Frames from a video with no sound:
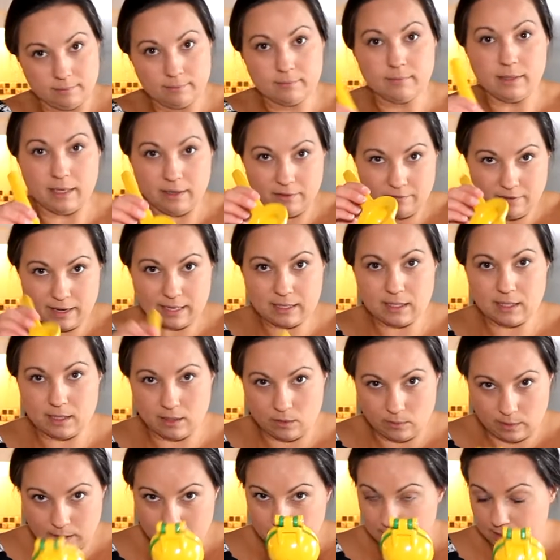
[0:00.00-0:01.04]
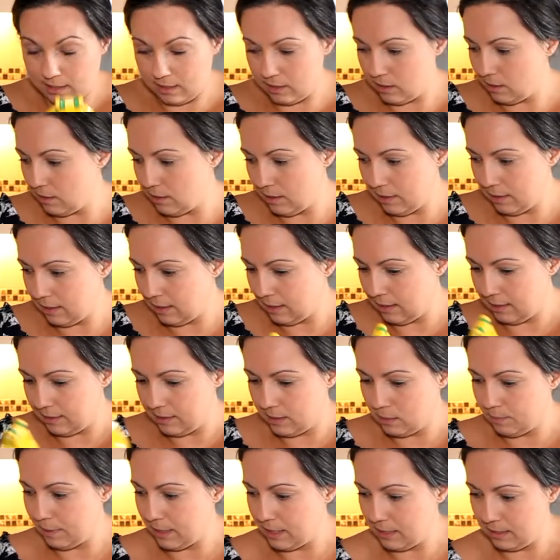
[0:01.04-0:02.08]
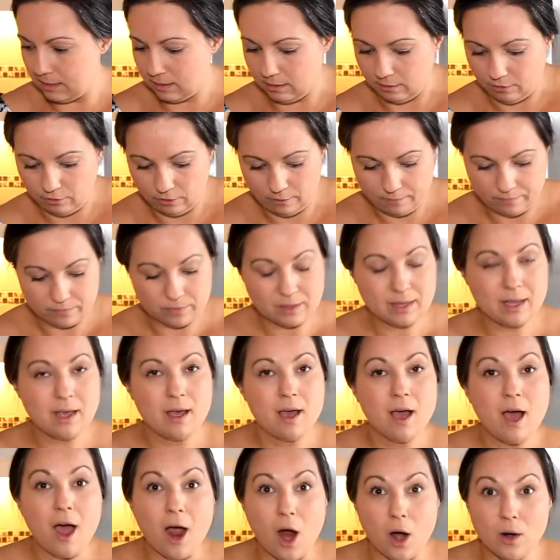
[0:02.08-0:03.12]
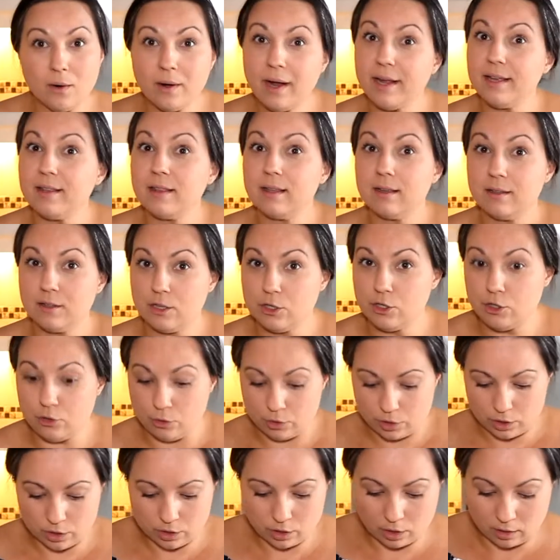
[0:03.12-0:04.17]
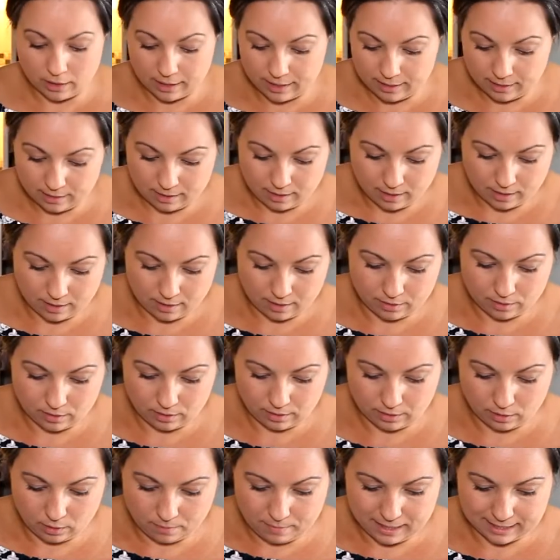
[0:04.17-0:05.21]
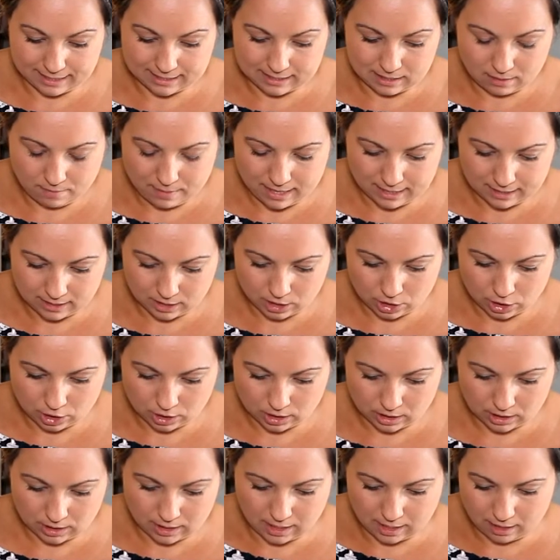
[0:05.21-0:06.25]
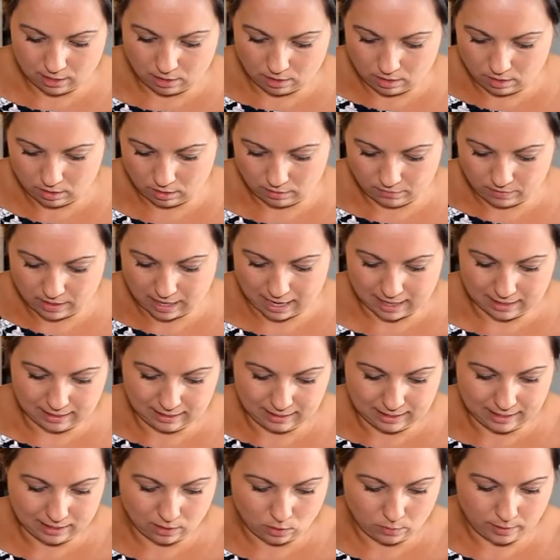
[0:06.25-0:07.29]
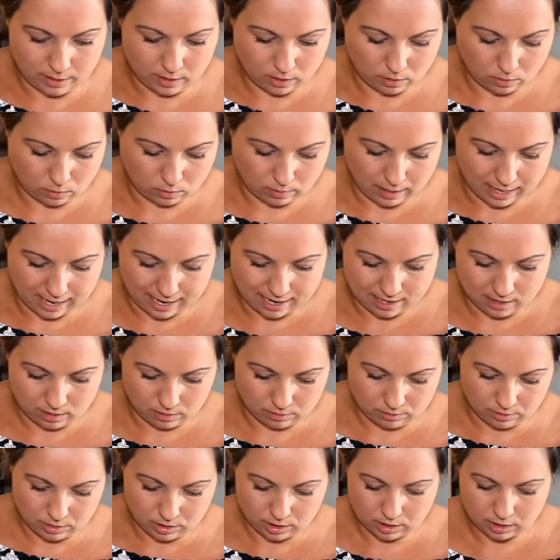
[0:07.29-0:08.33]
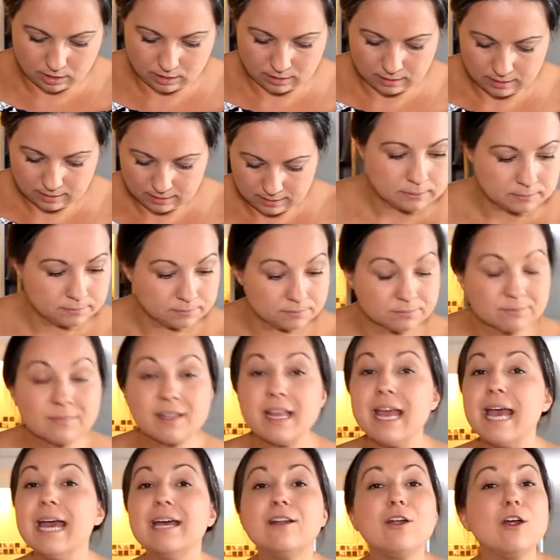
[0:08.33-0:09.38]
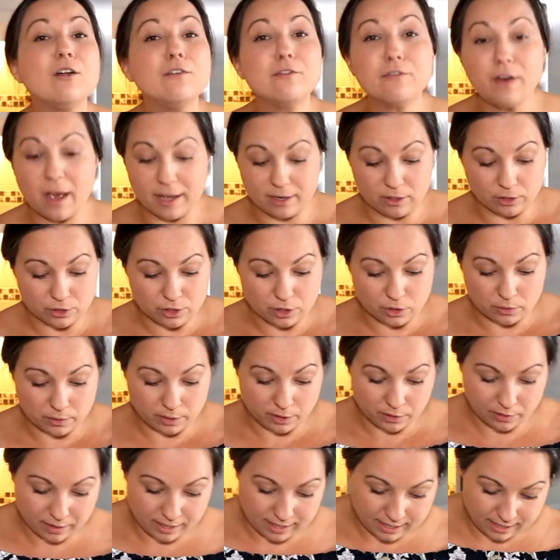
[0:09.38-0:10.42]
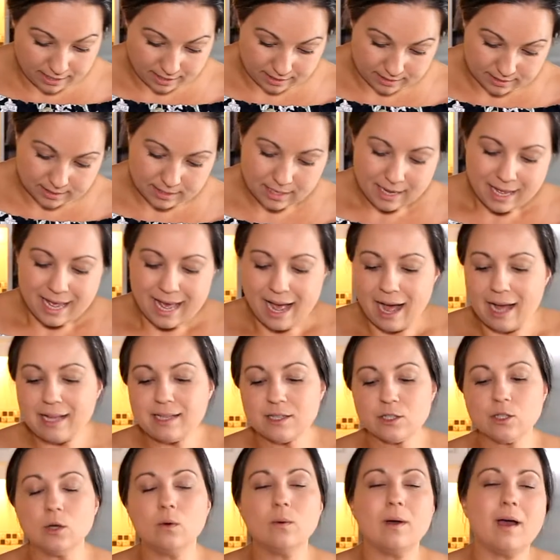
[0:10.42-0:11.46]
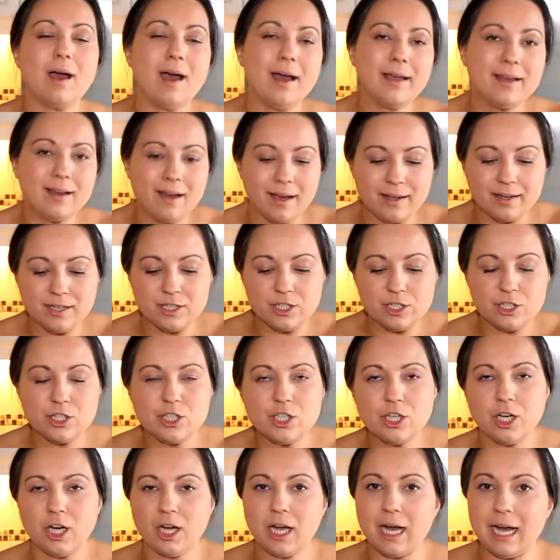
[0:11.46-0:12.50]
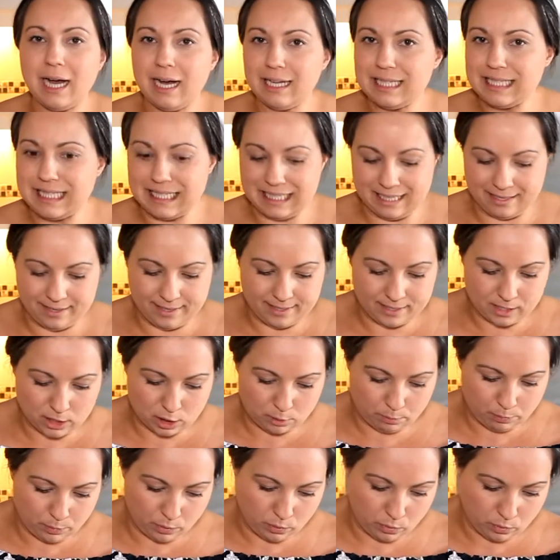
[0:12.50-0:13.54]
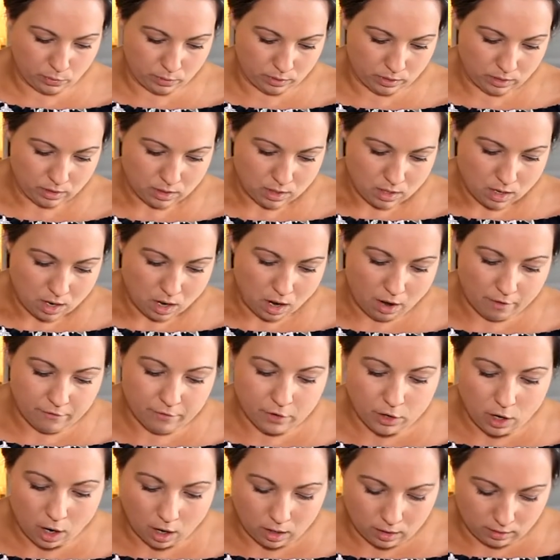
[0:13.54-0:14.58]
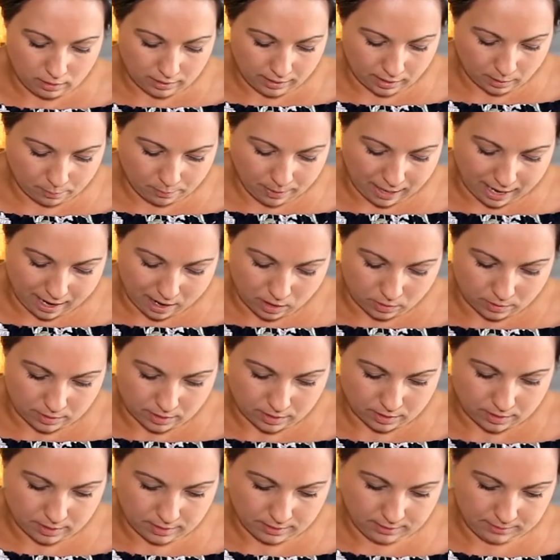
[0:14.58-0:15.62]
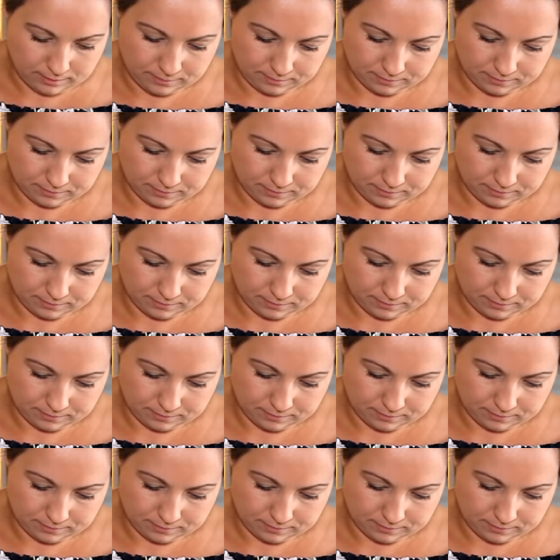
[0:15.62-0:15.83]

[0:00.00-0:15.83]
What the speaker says: Invest in one of these, they're not that expensive. All right, the juices are in, another little mixy mix just to get all of that liquid around. And our final 2 ingredients. So I kind of just took a teaspoon of garlic powder